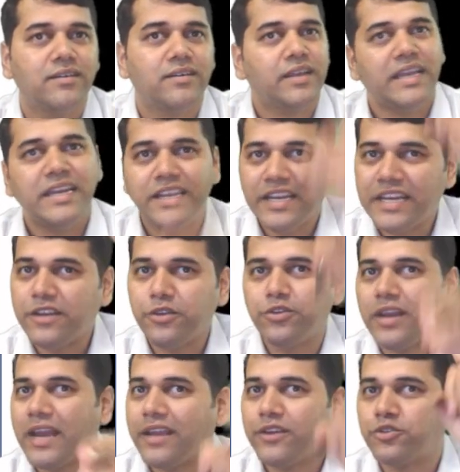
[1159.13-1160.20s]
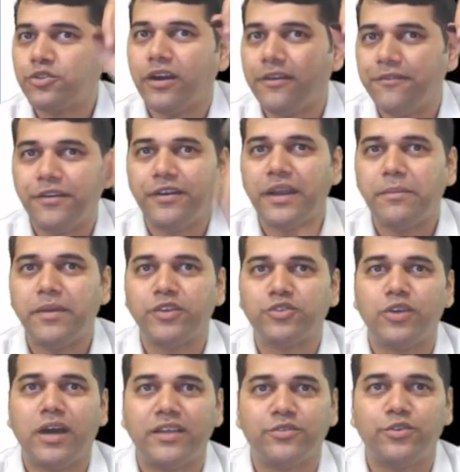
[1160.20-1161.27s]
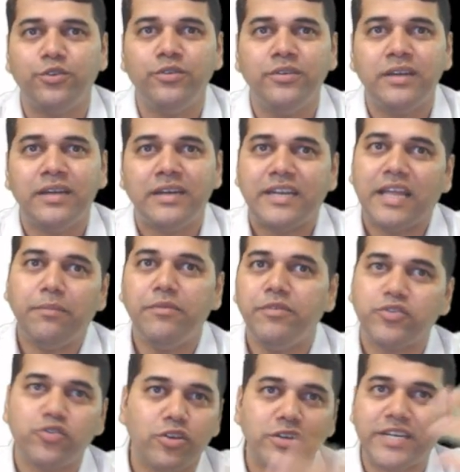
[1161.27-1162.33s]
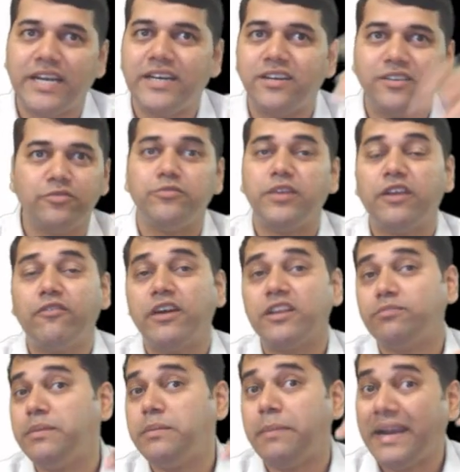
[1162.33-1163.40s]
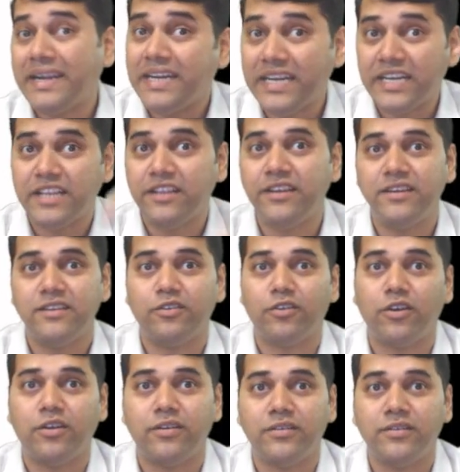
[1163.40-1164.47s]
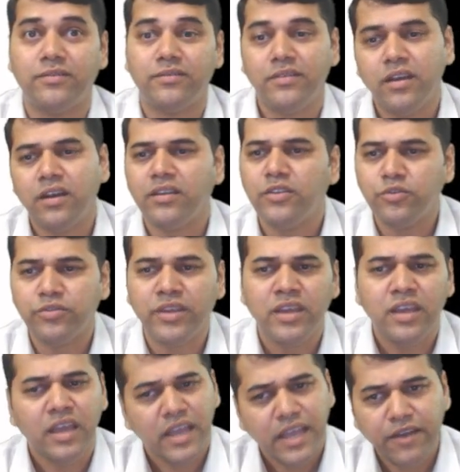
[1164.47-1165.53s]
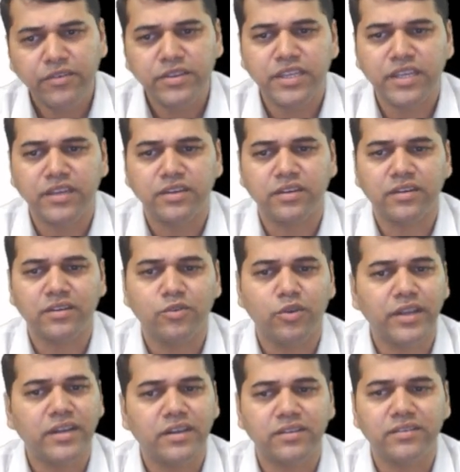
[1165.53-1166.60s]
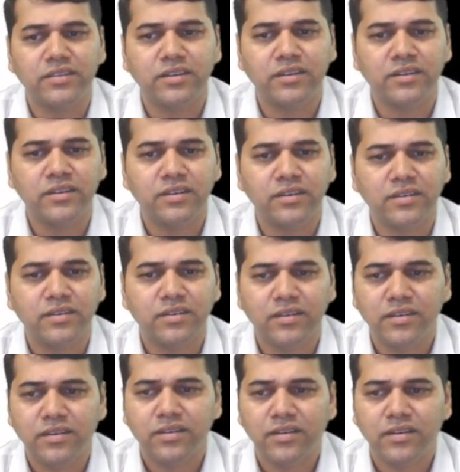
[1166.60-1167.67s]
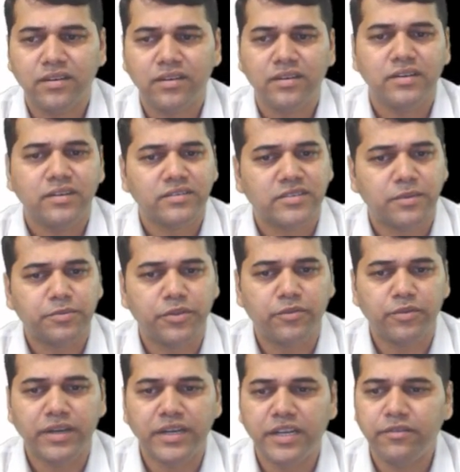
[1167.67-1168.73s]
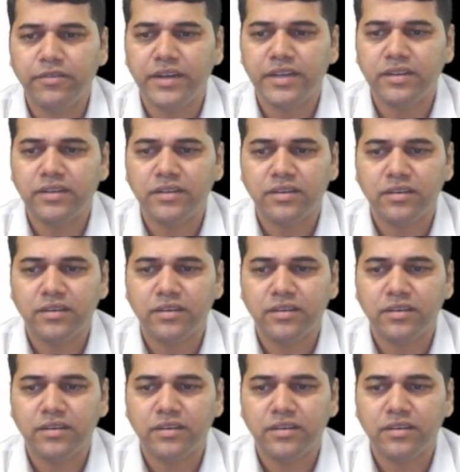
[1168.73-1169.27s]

In individual, I used to, every time I used to ask you, tell me which all standards requires me mandatory, no, uh, yeah, you see everything here, going concern, subsequent event,